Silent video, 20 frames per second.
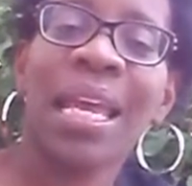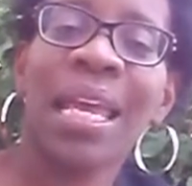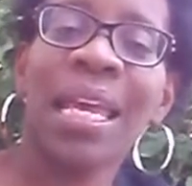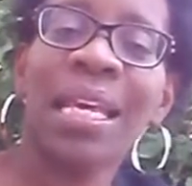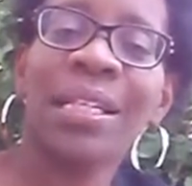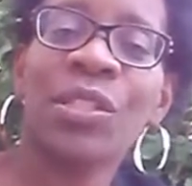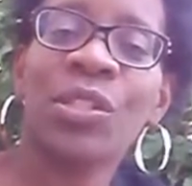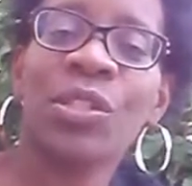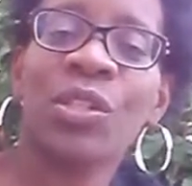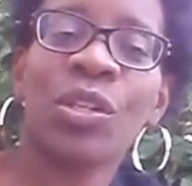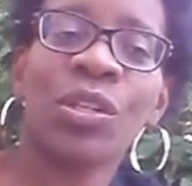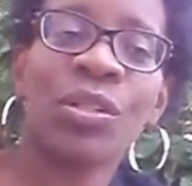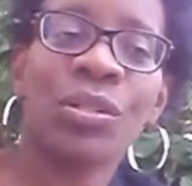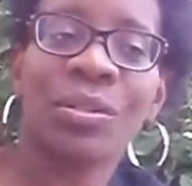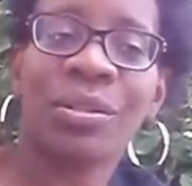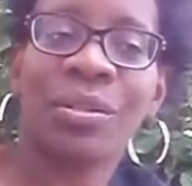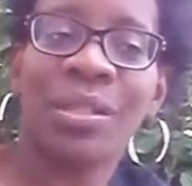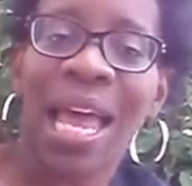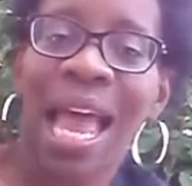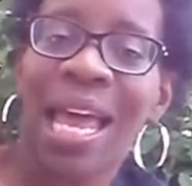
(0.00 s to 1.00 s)
it's
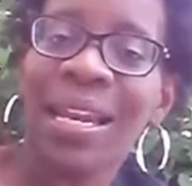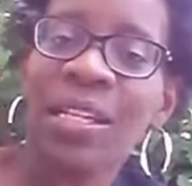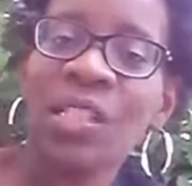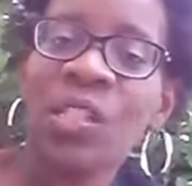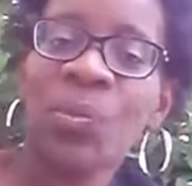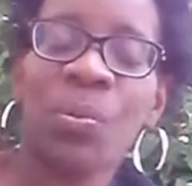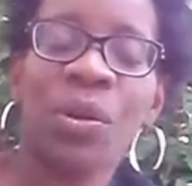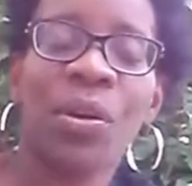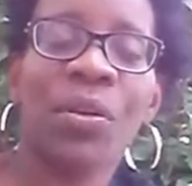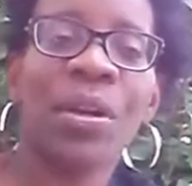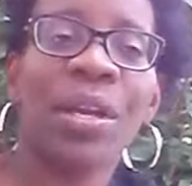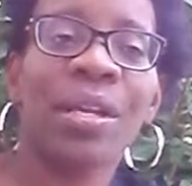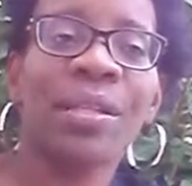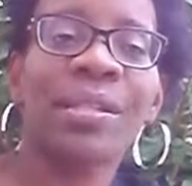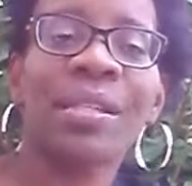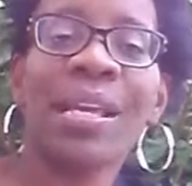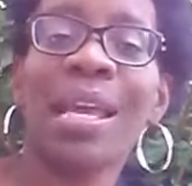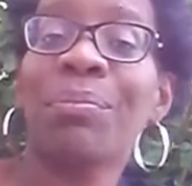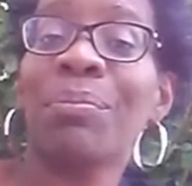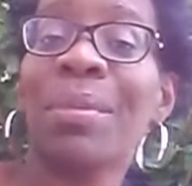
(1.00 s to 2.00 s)
that
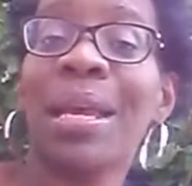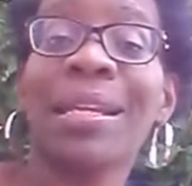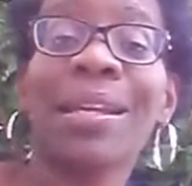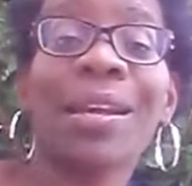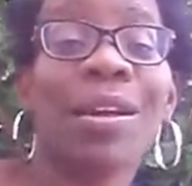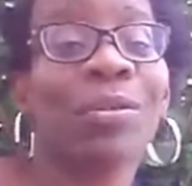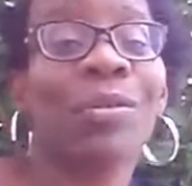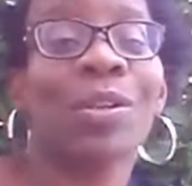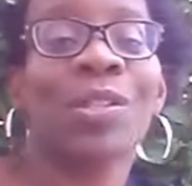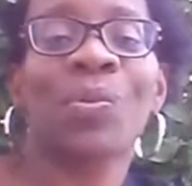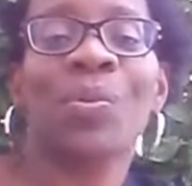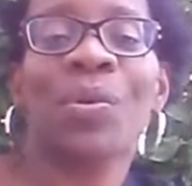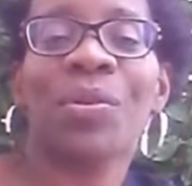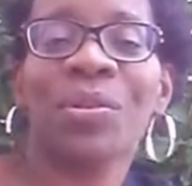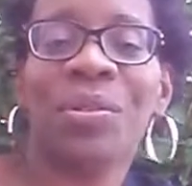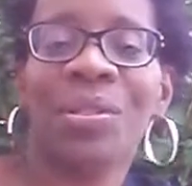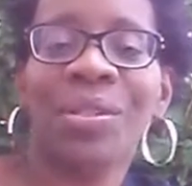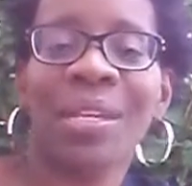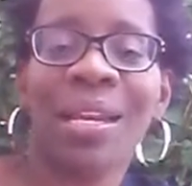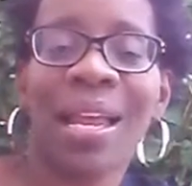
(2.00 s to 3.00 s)
experience and many other
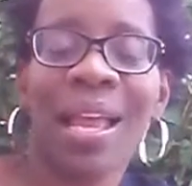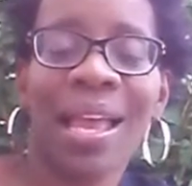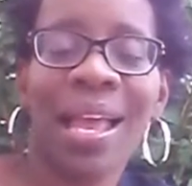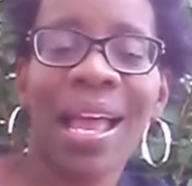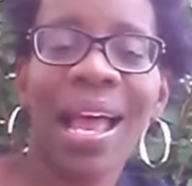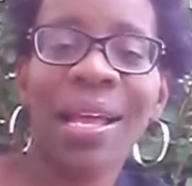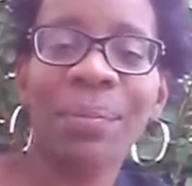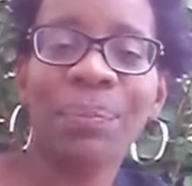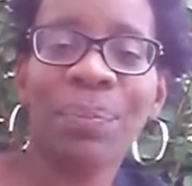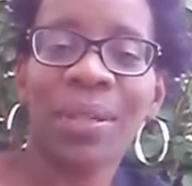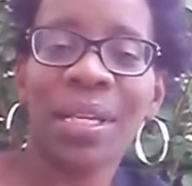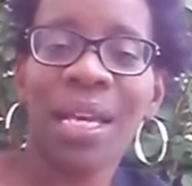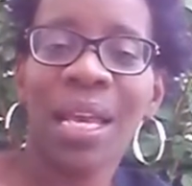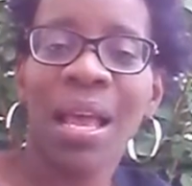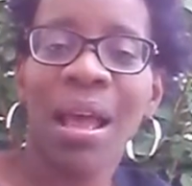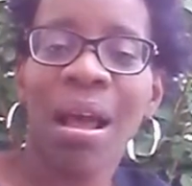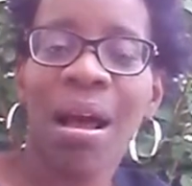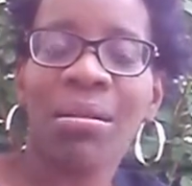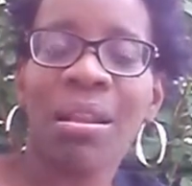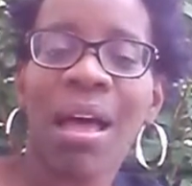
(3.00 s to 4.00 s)
experiences that I had, but
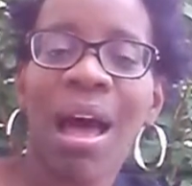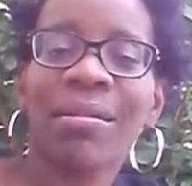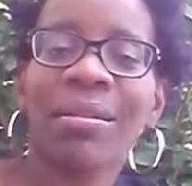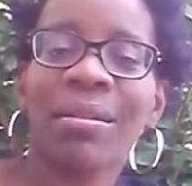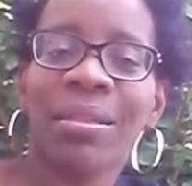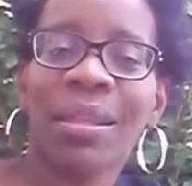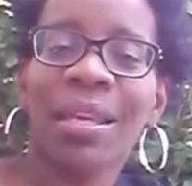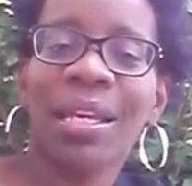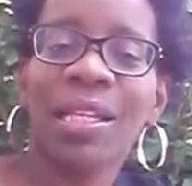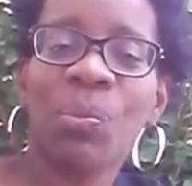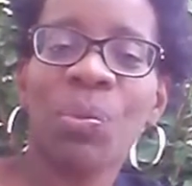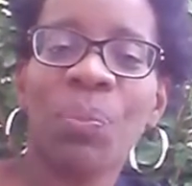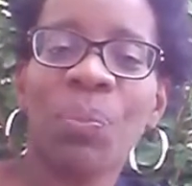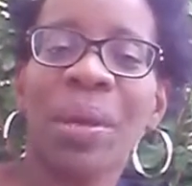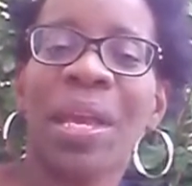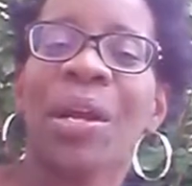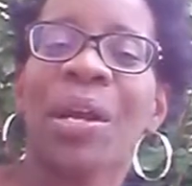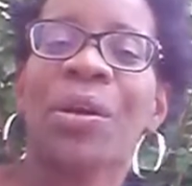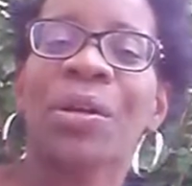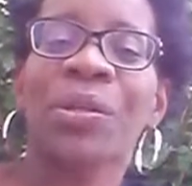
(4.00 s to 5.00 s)
a lot of things
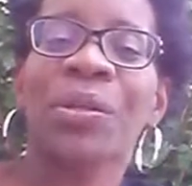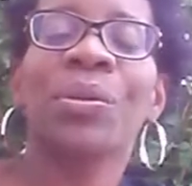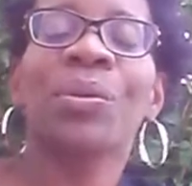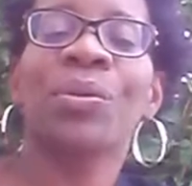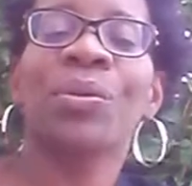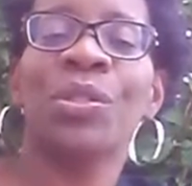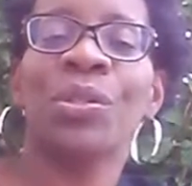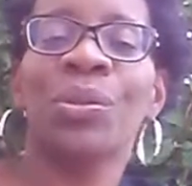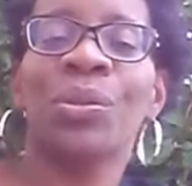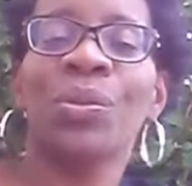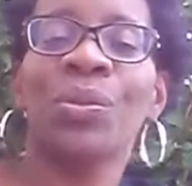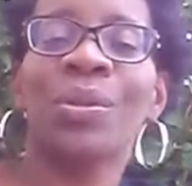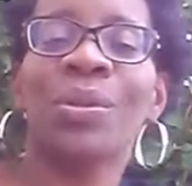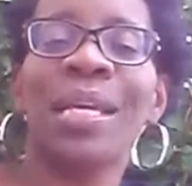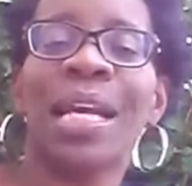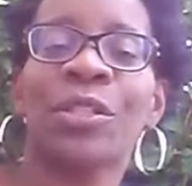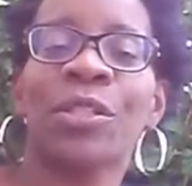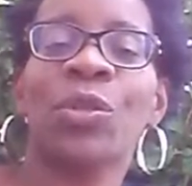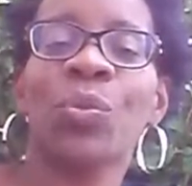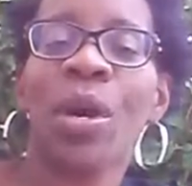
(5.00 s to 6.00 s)
prepare you to
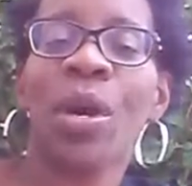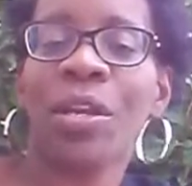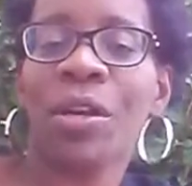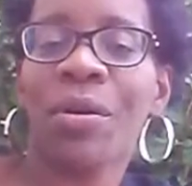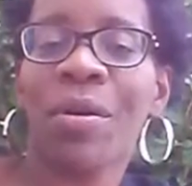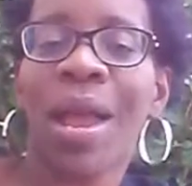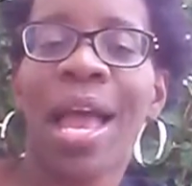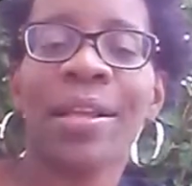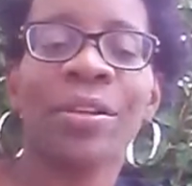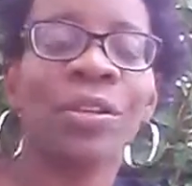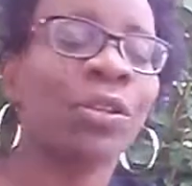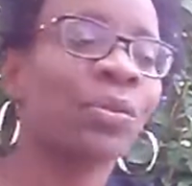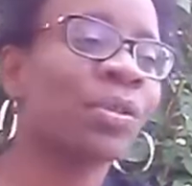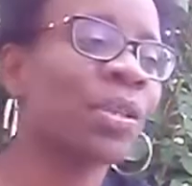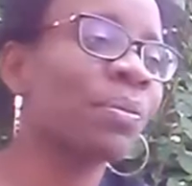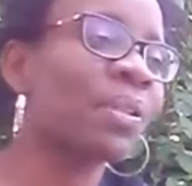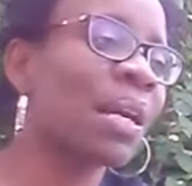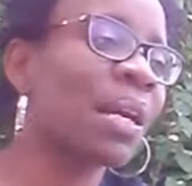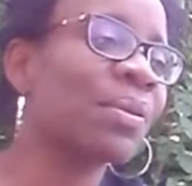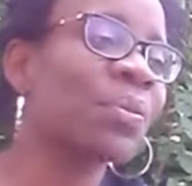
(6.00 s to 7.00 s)
get to where you're at.
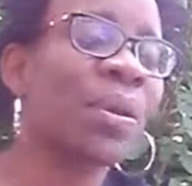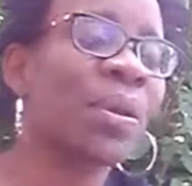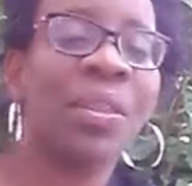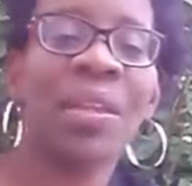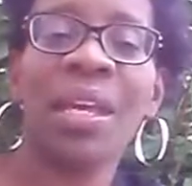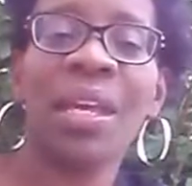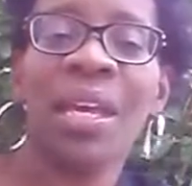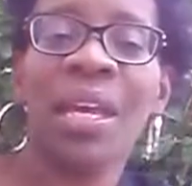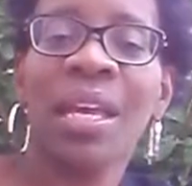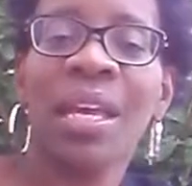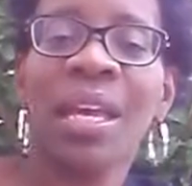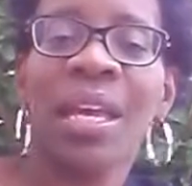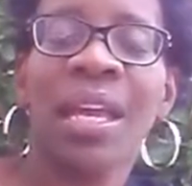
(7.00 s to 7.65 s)
Sometimes we think,